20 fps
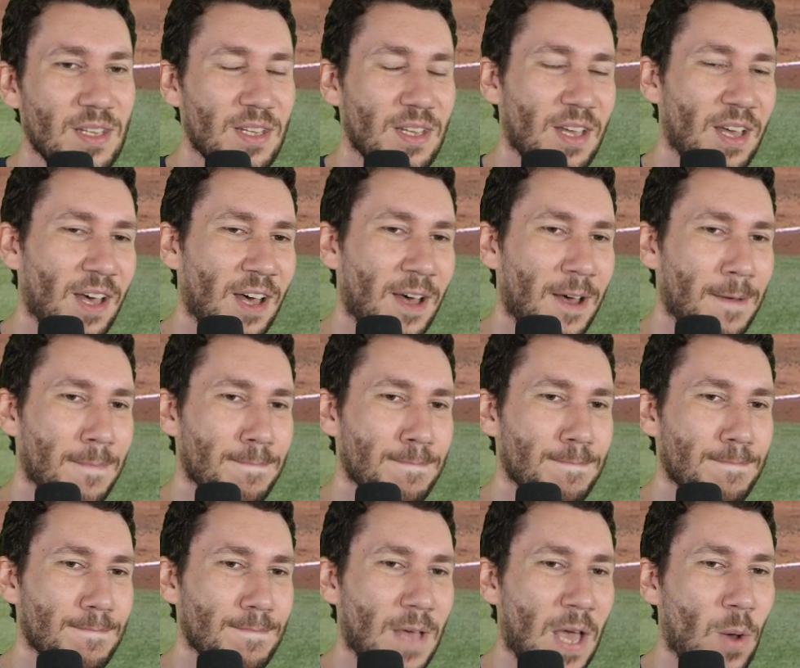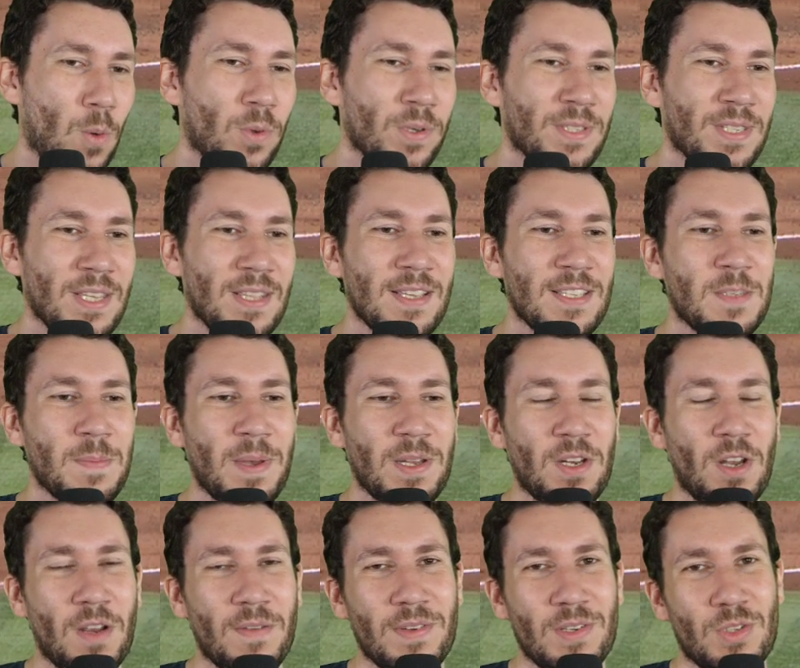Um, I will say this about
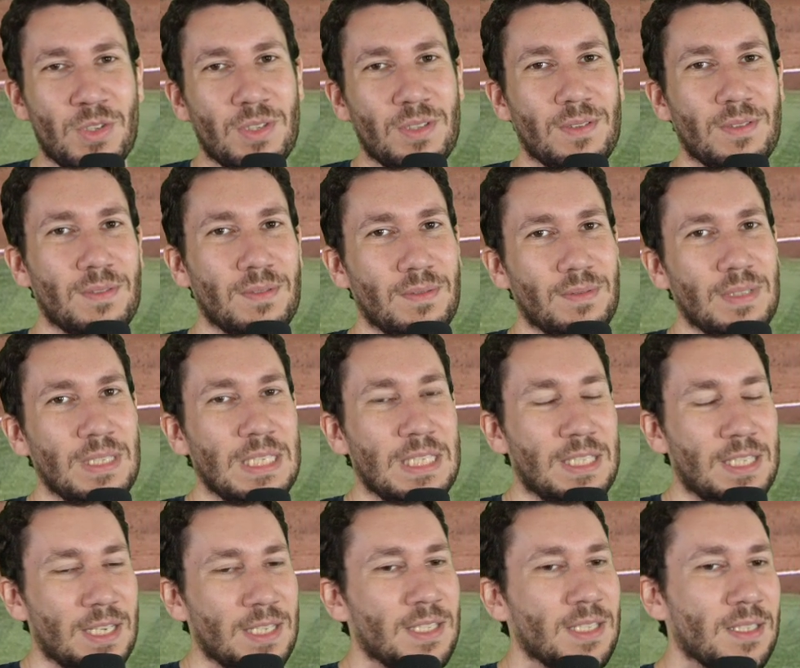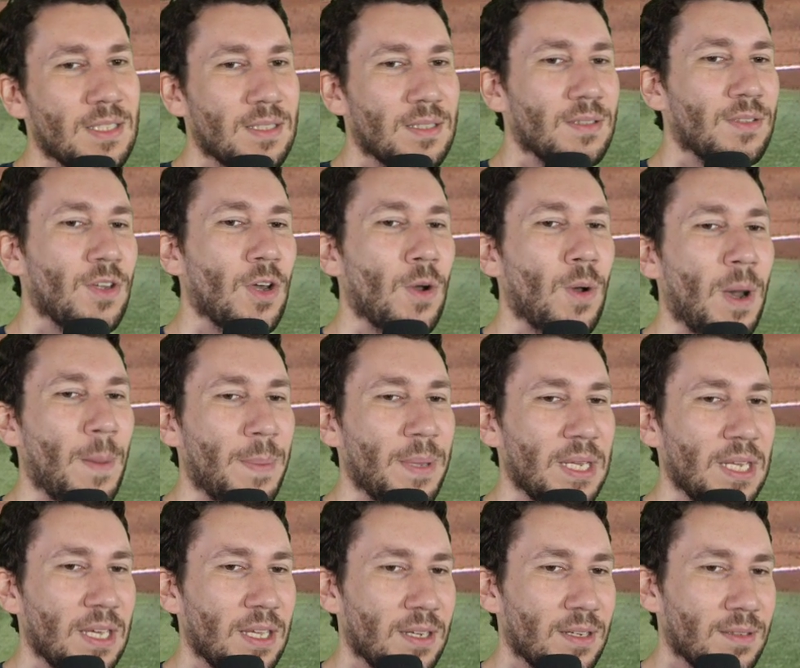Darvish. He doesn't go up and
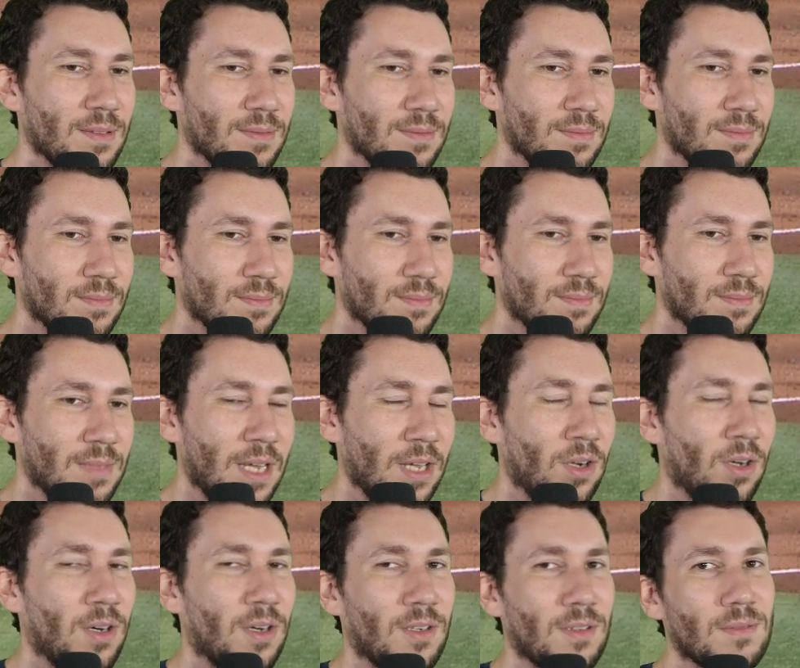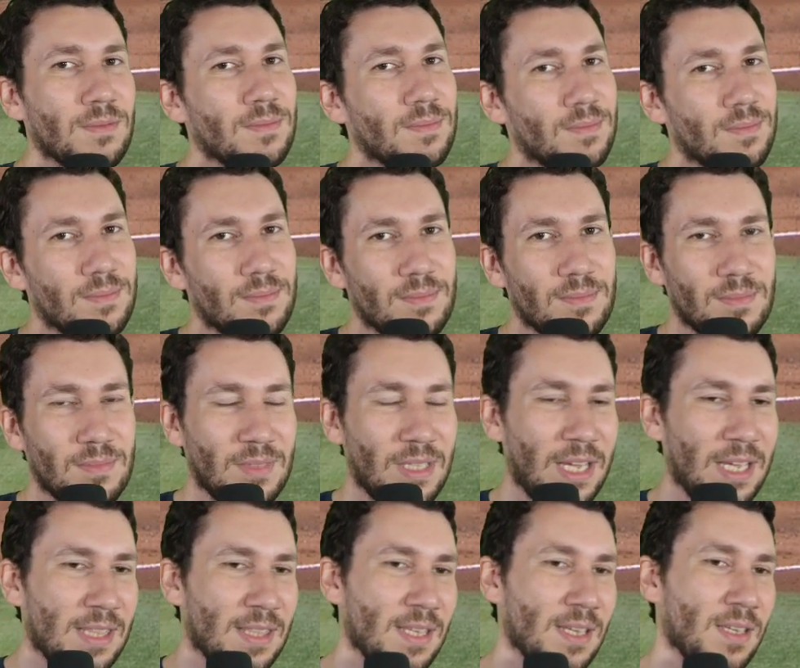in at all. And I
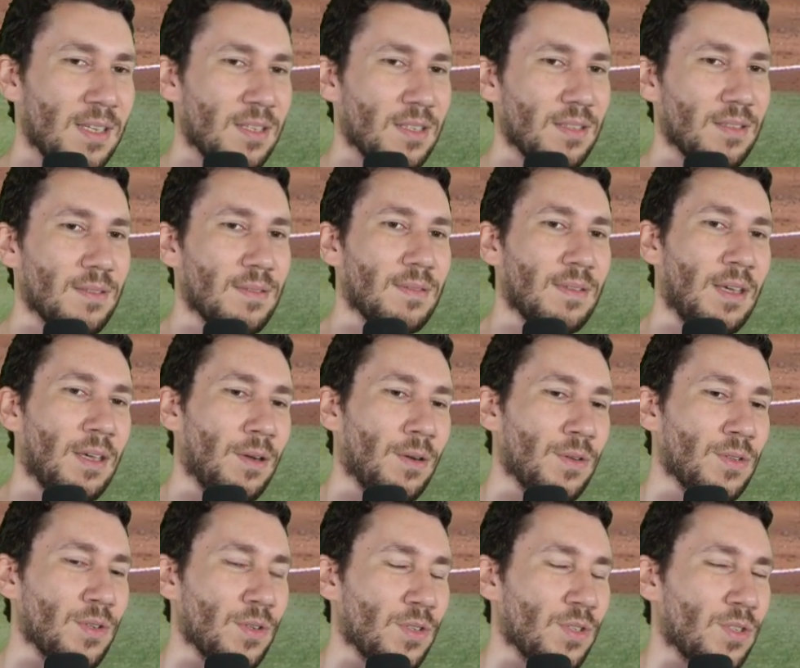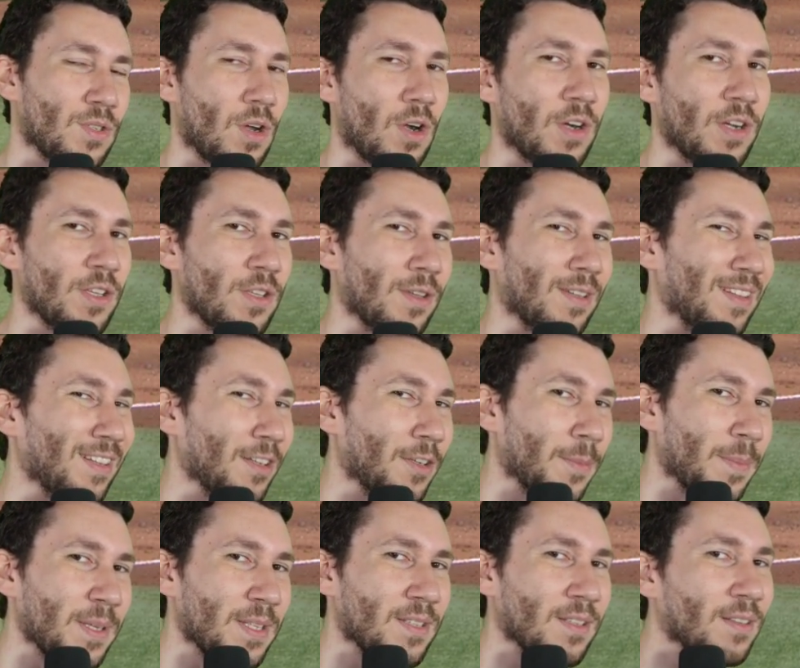think hitters are starting a little
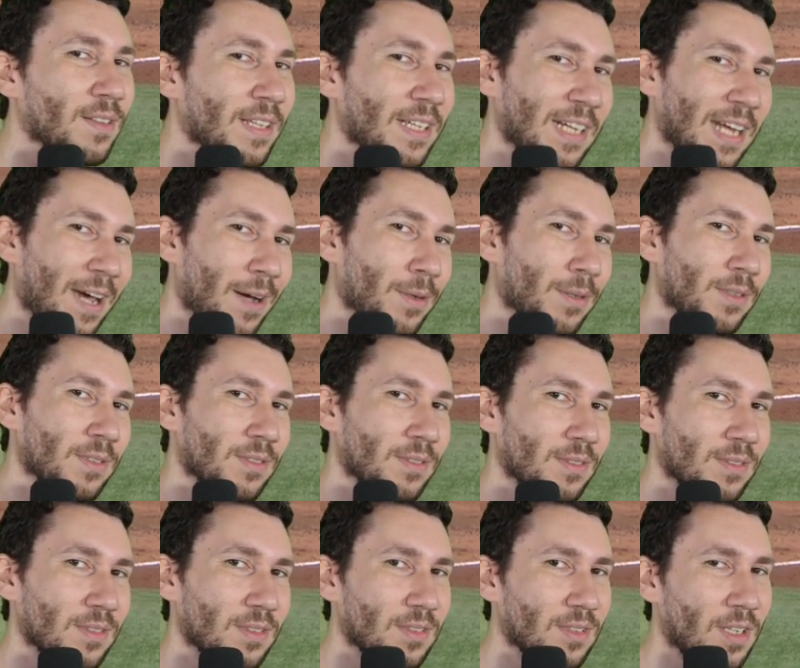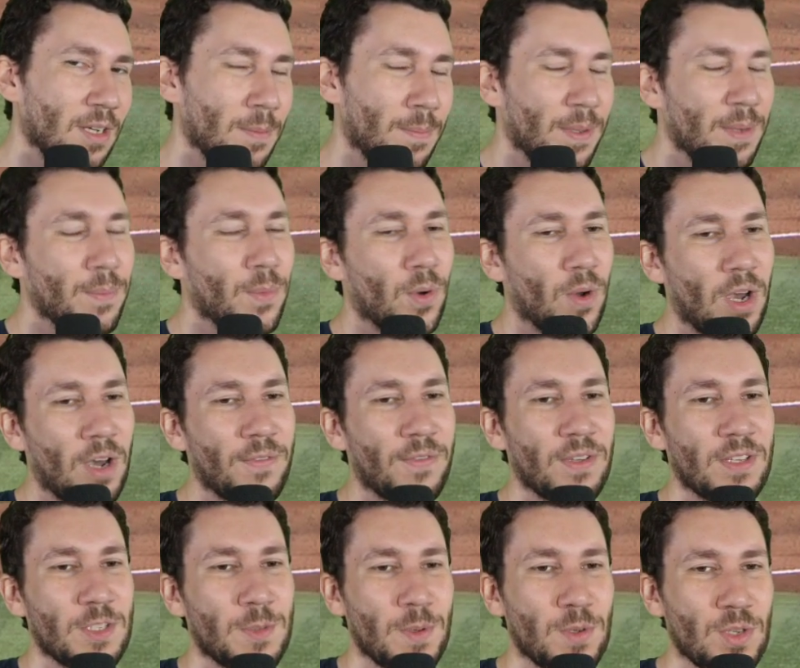bit to lean out a bit more often,
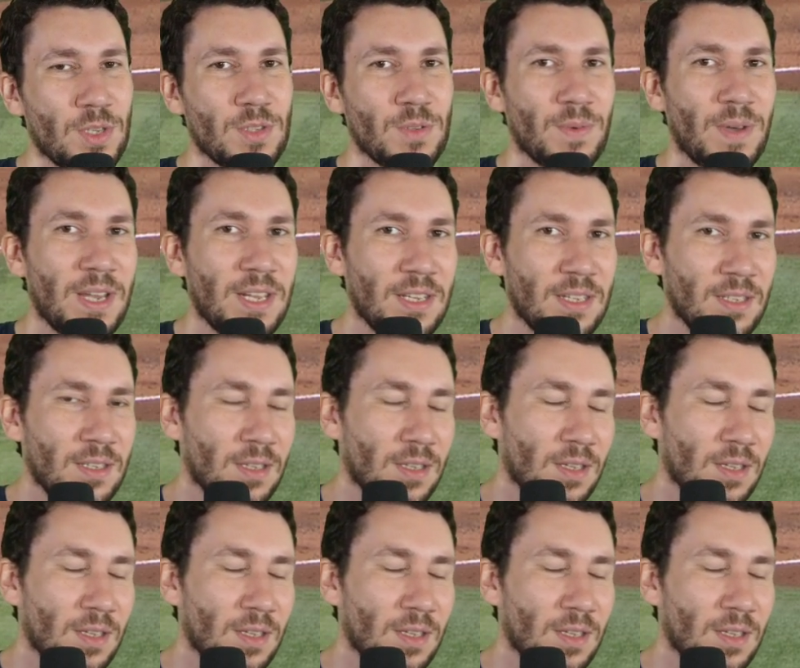especially as a righty.